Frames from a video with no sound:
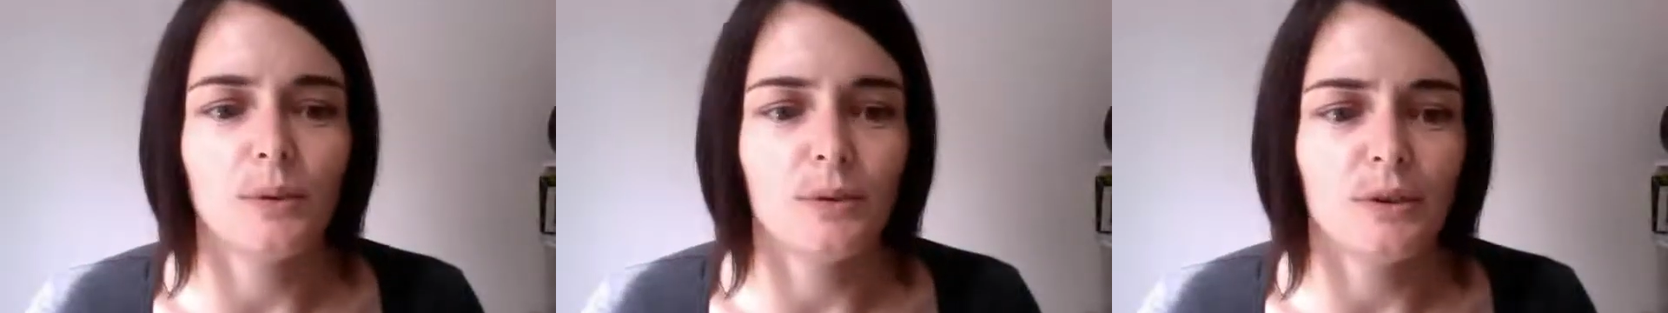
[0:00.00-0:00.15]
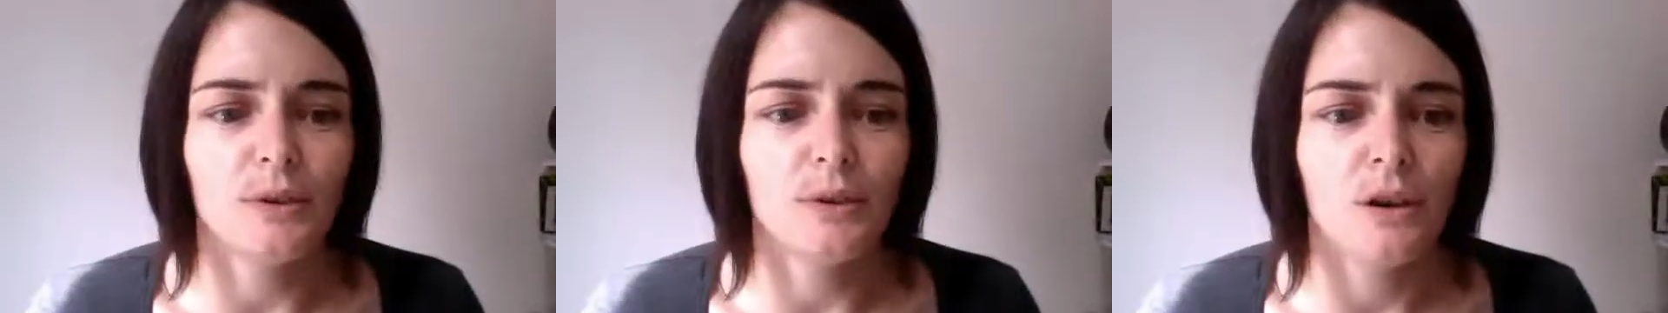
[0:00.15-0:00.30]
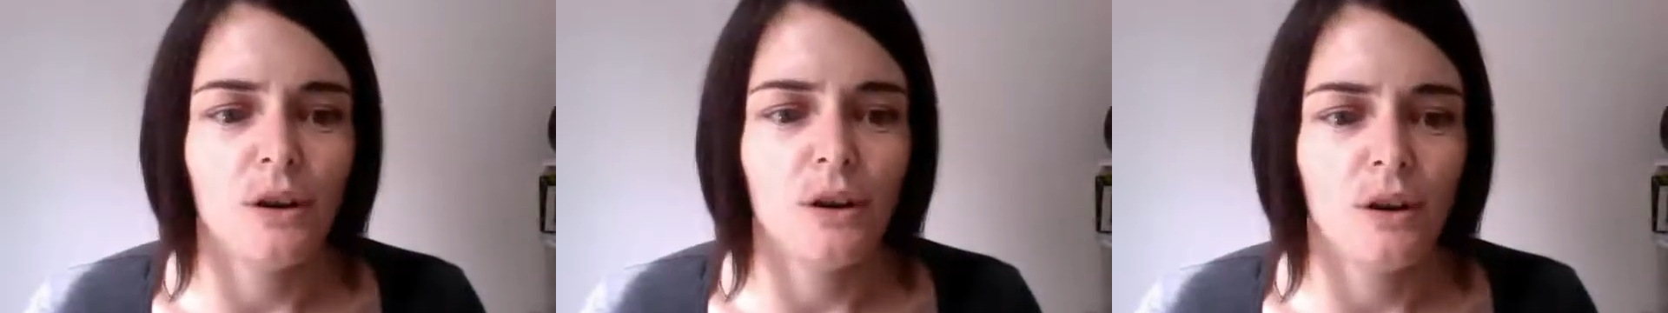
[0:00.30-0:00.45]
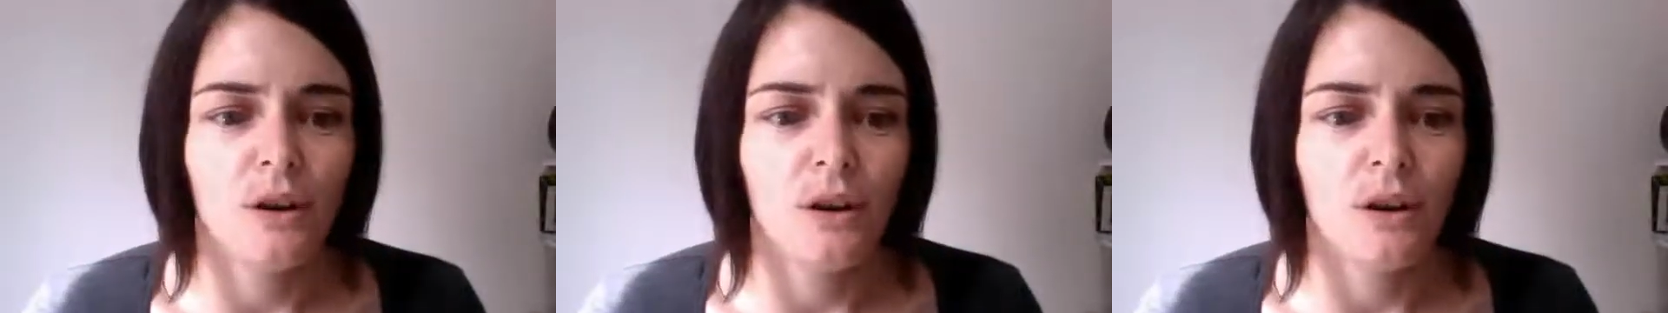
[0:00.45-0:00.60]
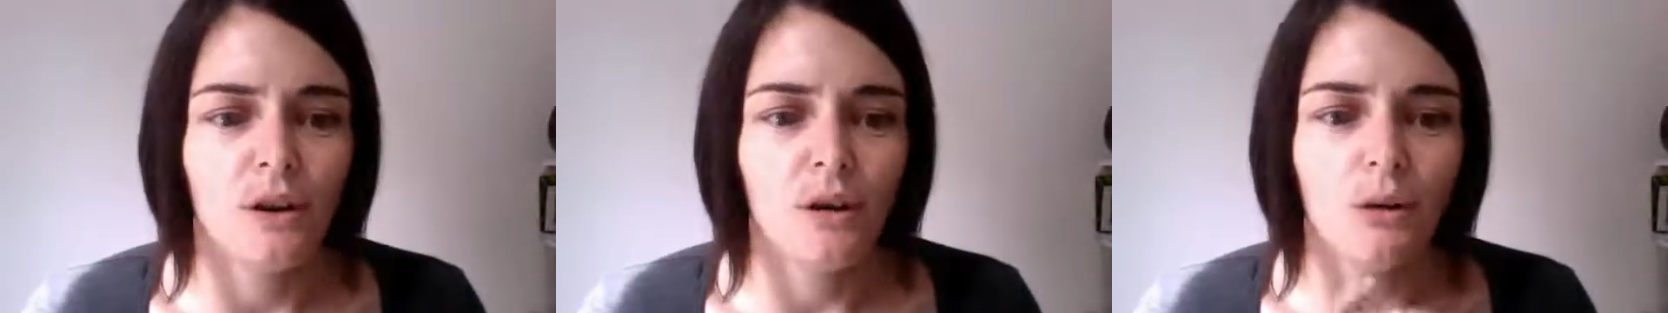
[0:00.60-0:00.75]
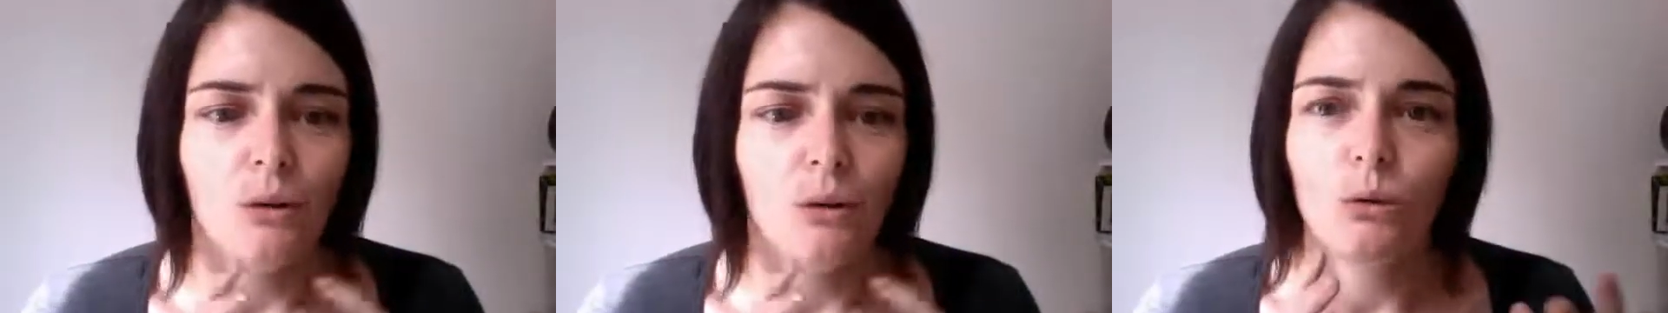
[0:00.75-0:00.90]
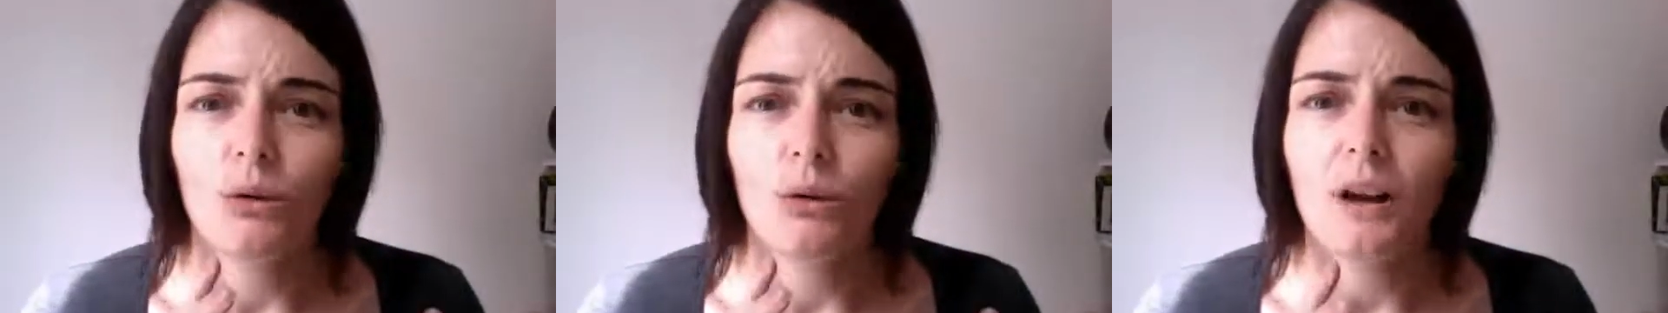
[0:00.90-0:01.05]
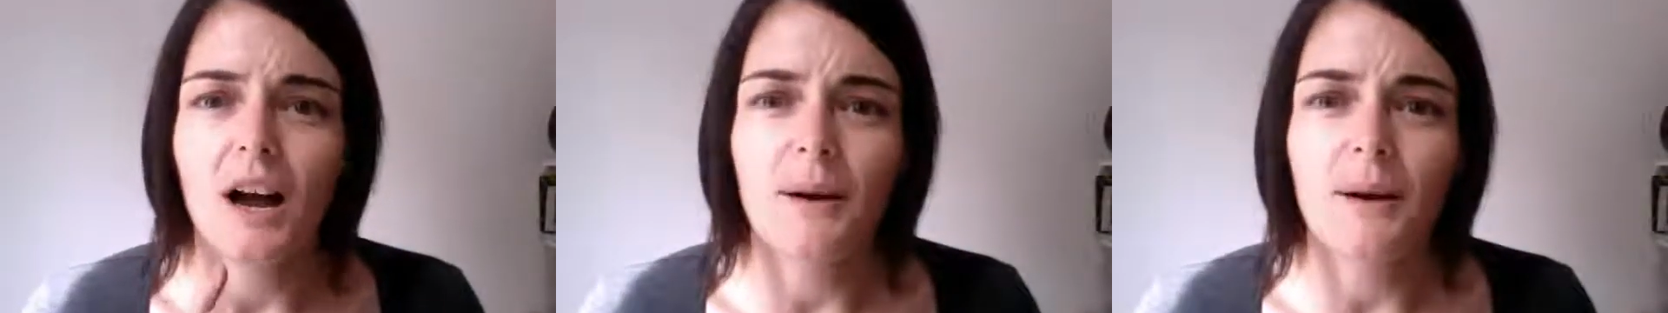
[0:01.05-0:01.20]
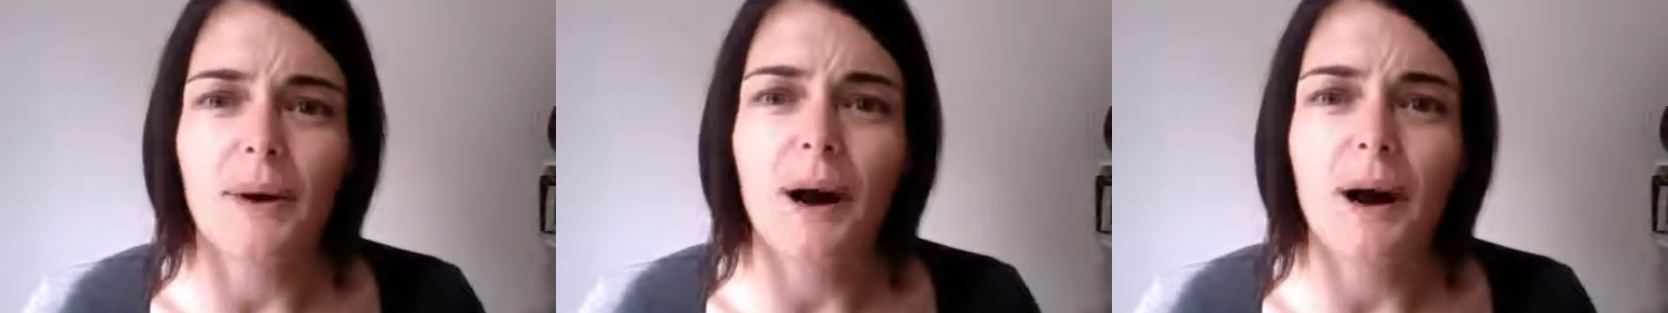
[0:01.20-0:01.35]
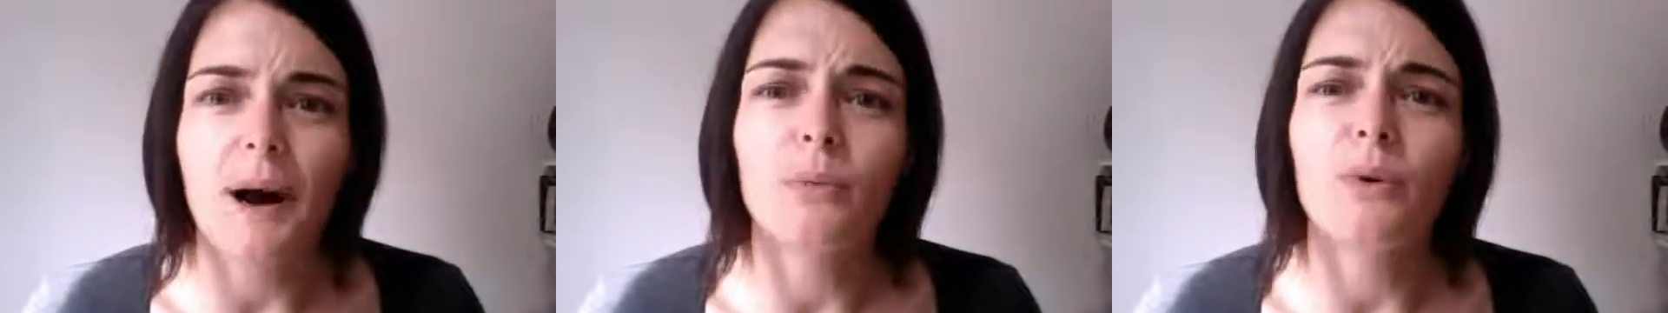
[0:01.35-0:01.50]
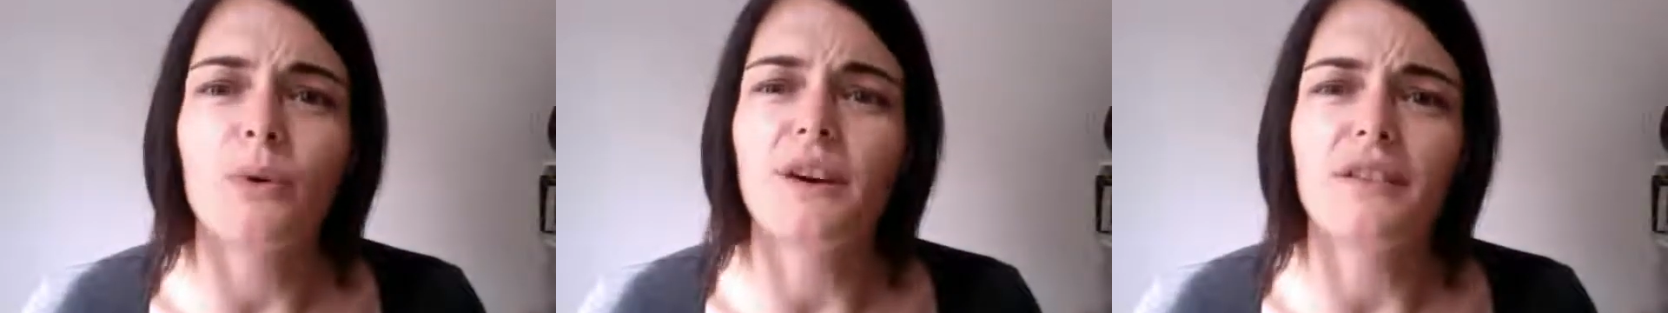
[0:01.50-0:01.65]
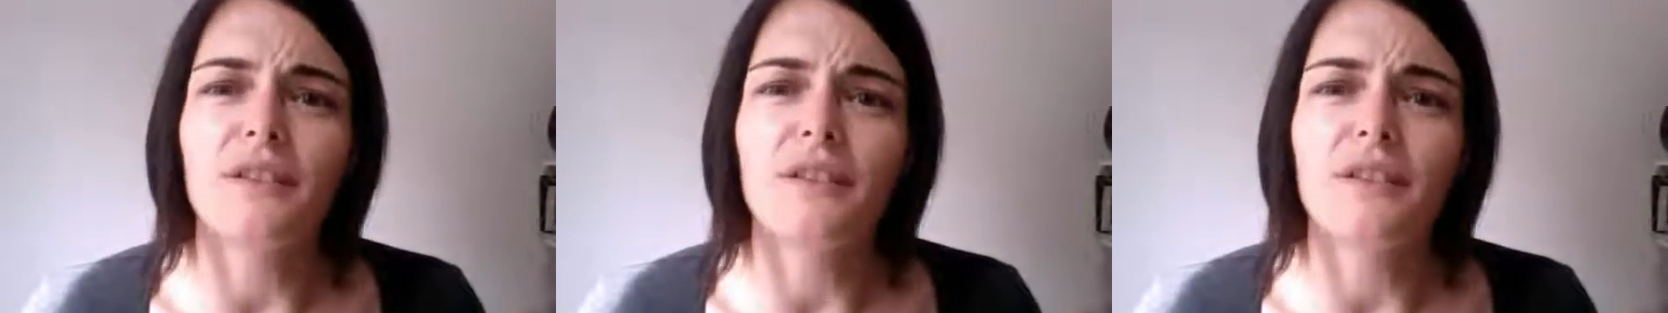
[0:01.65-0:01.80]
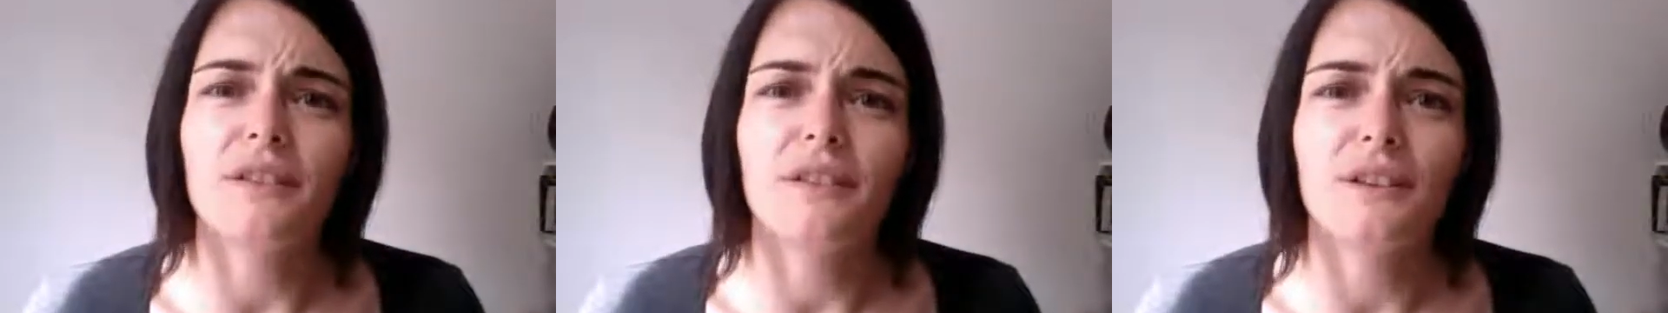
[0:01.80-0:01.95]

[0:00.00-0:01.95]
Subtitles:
would all come up with,